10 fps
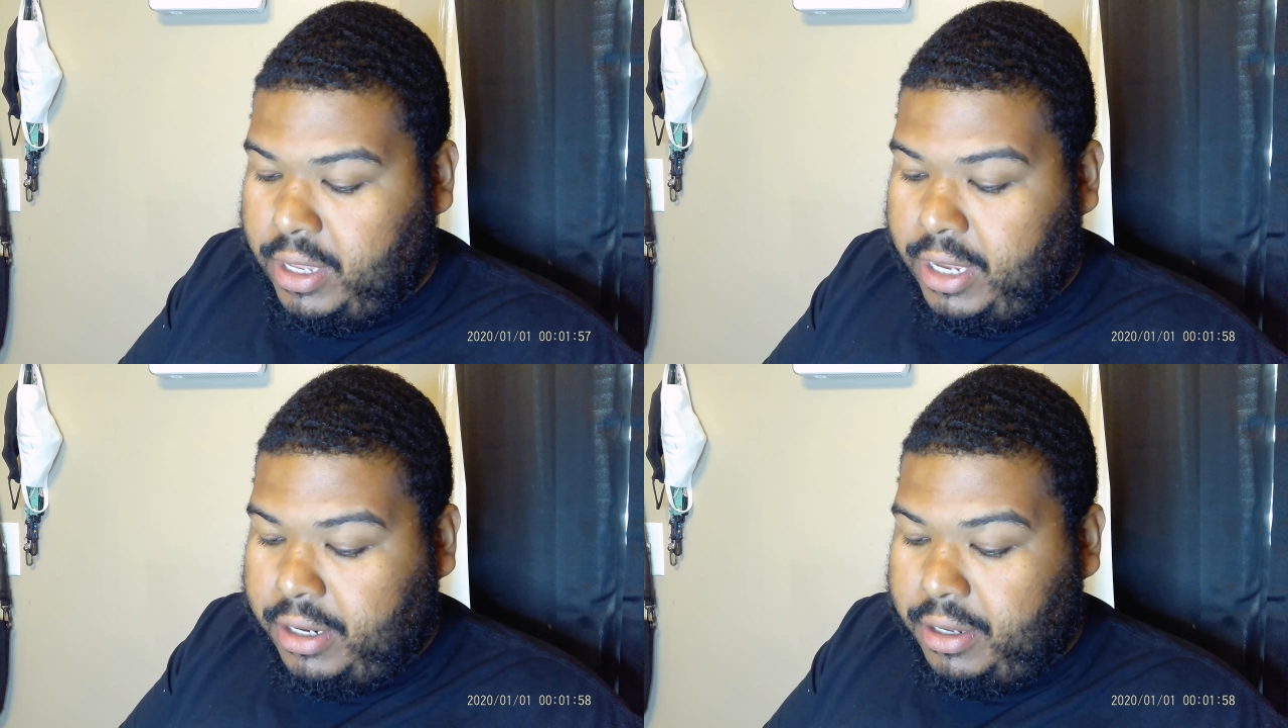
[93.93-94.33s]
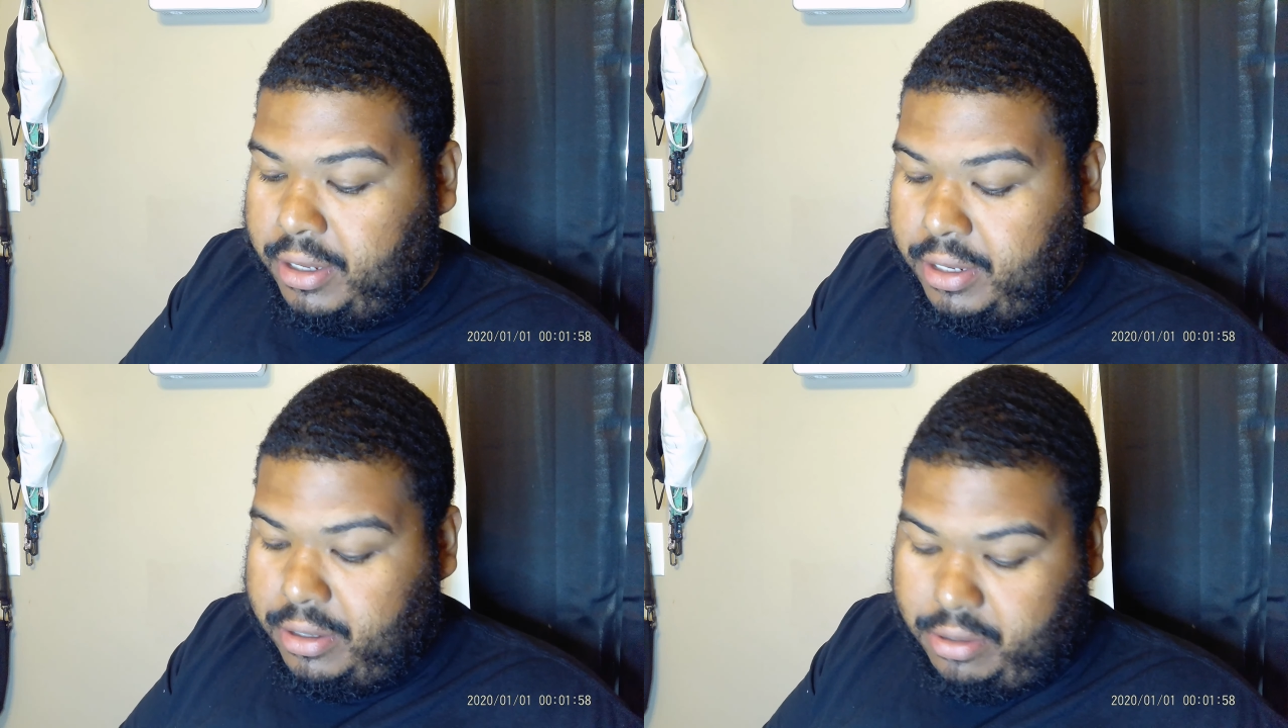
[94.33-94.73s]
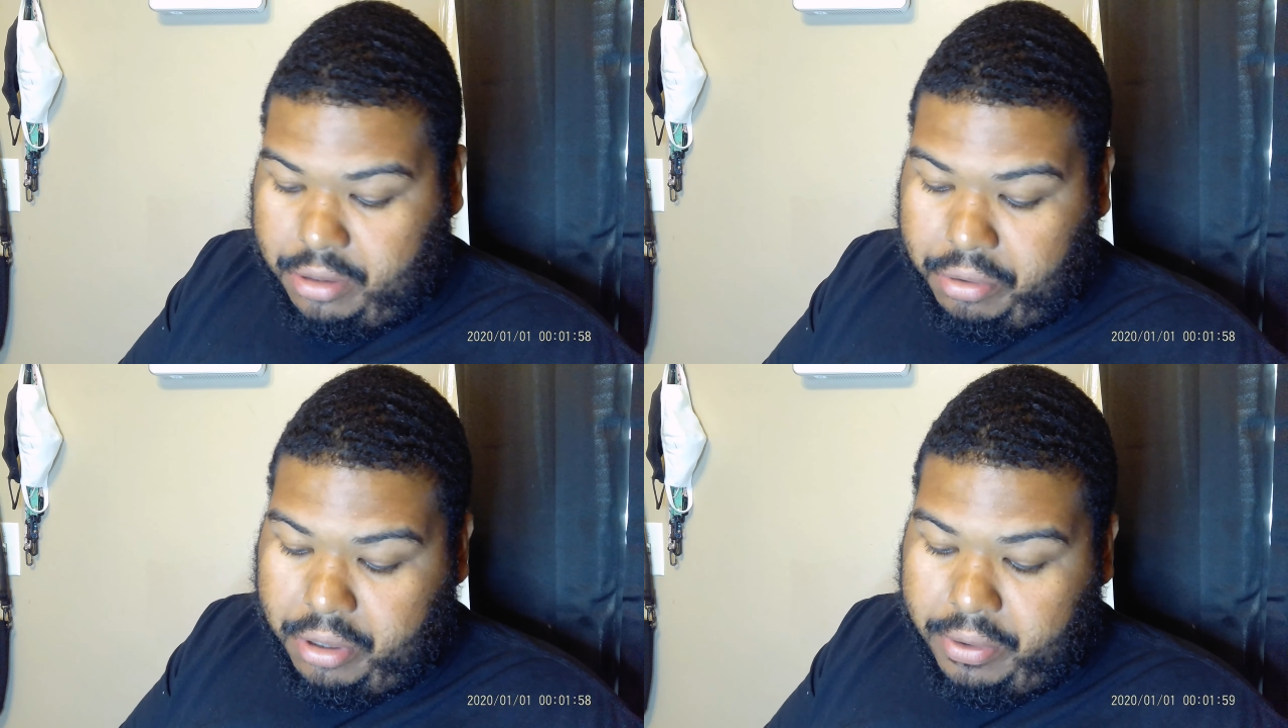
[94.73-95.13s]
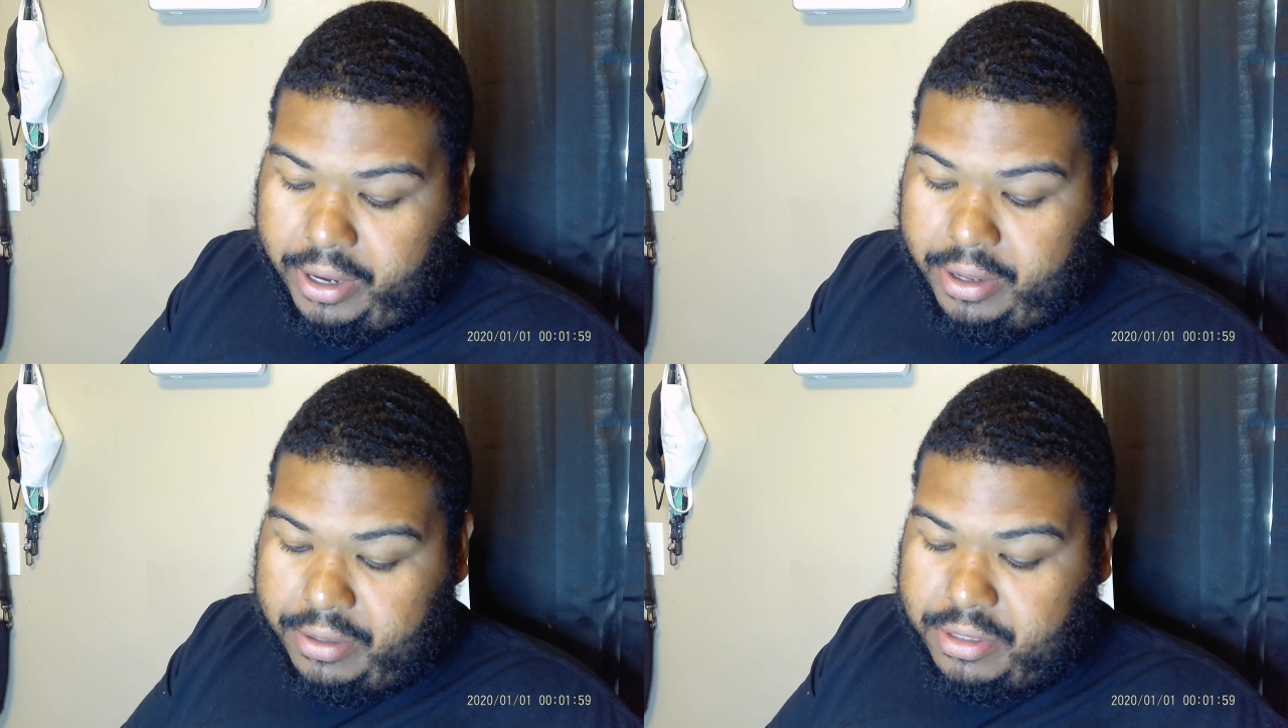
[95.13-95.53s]
I done 3
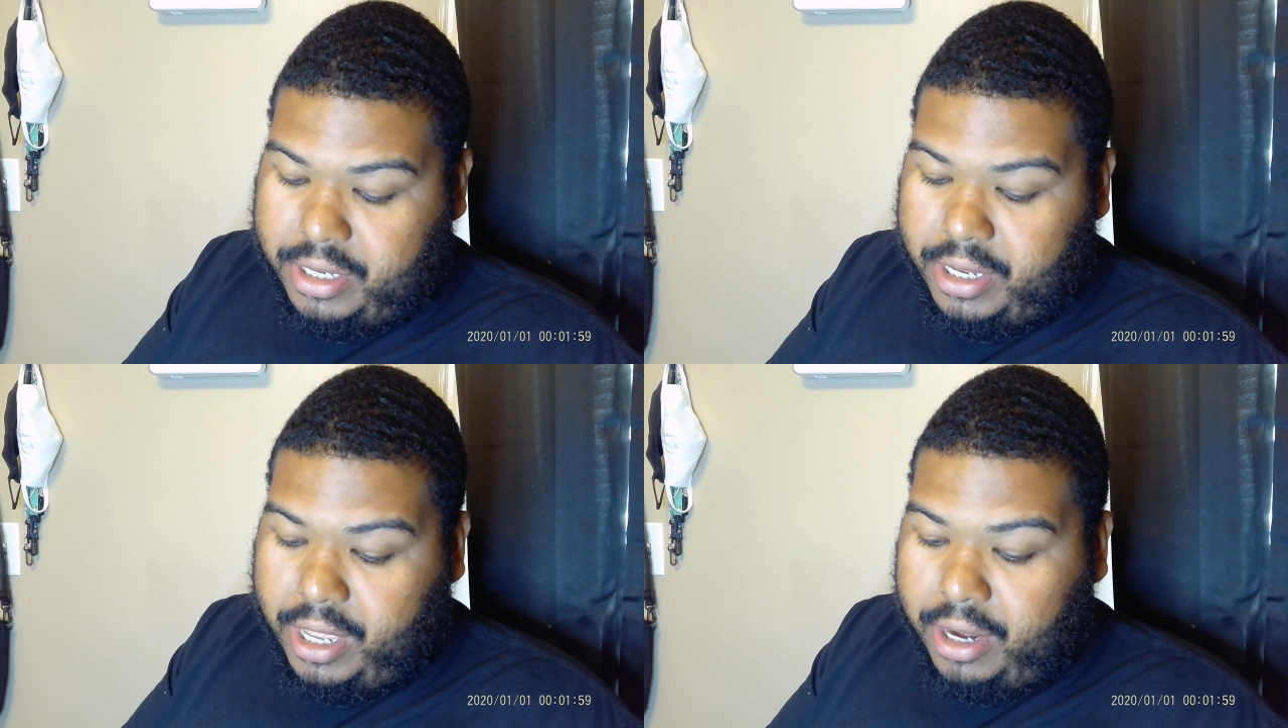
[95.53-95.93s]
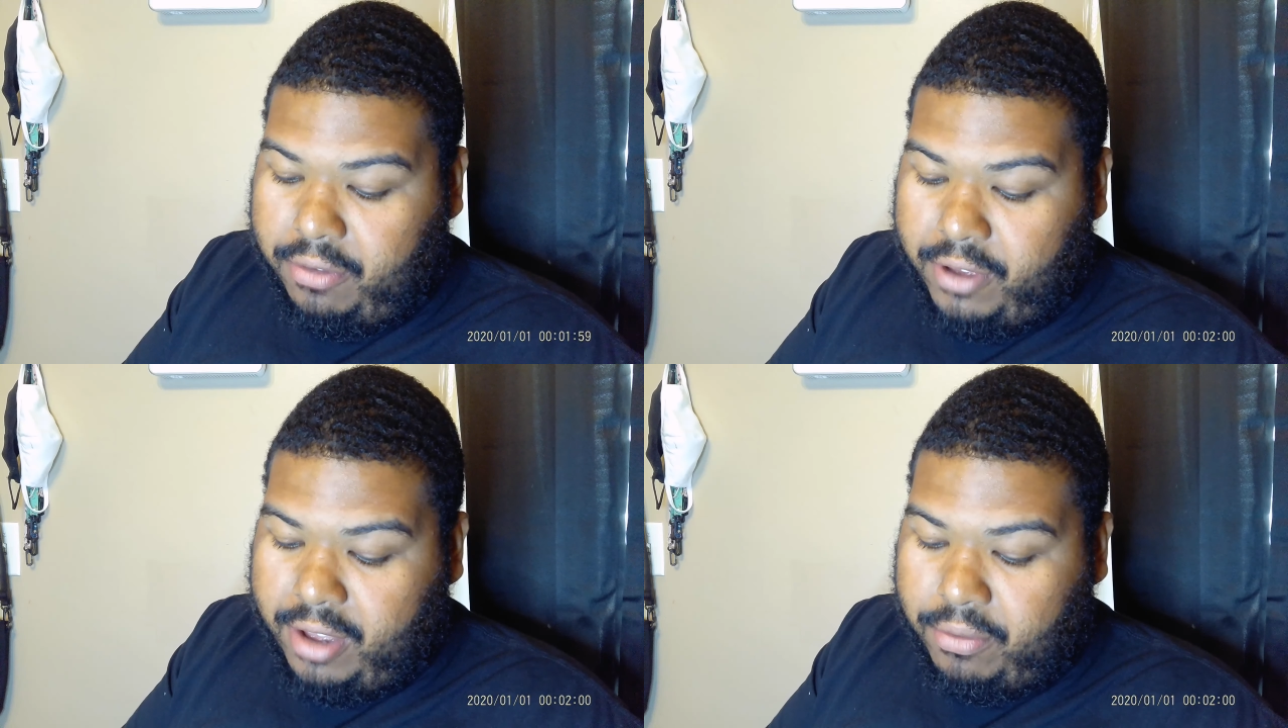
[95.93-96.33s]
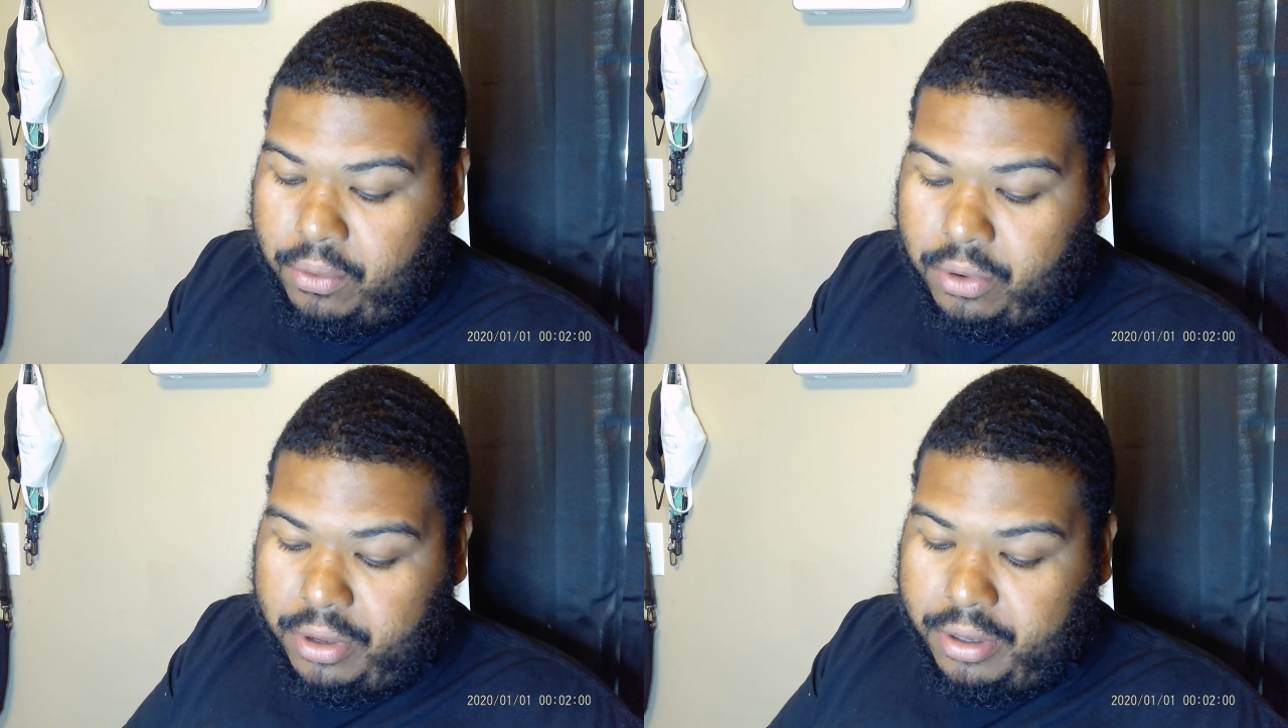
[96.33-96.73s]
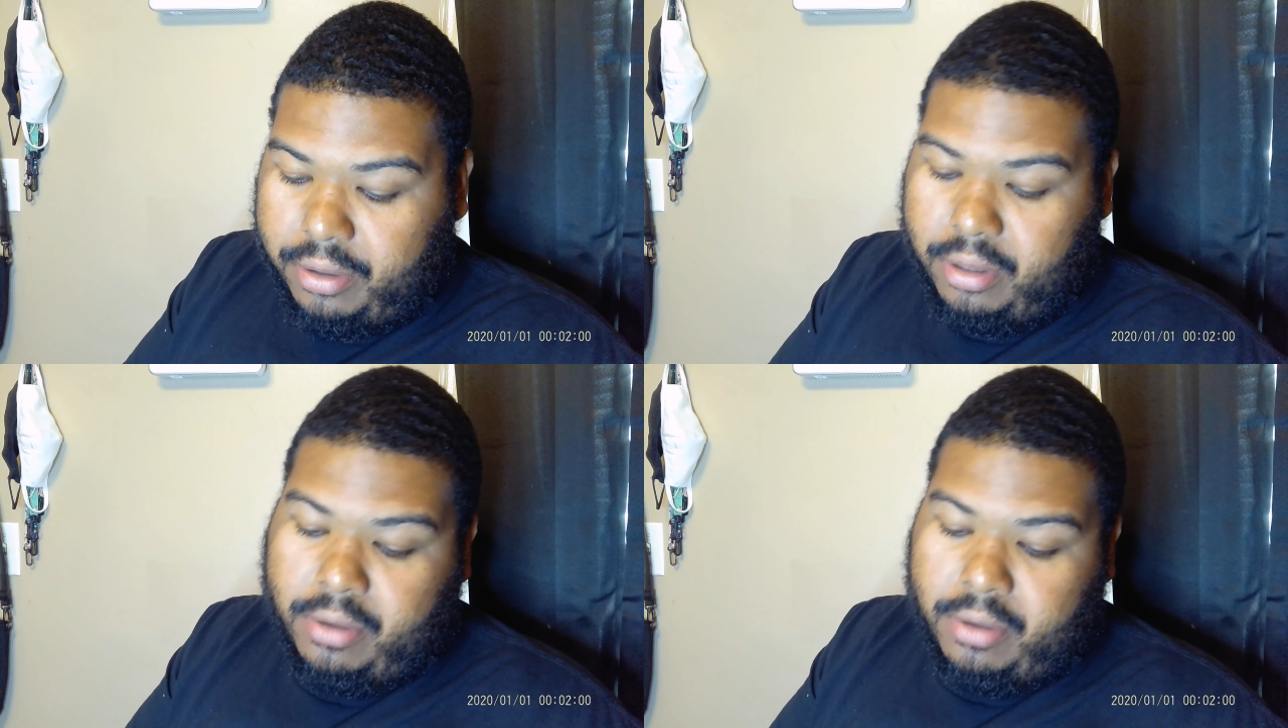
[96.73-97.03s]
rounds at 85.1,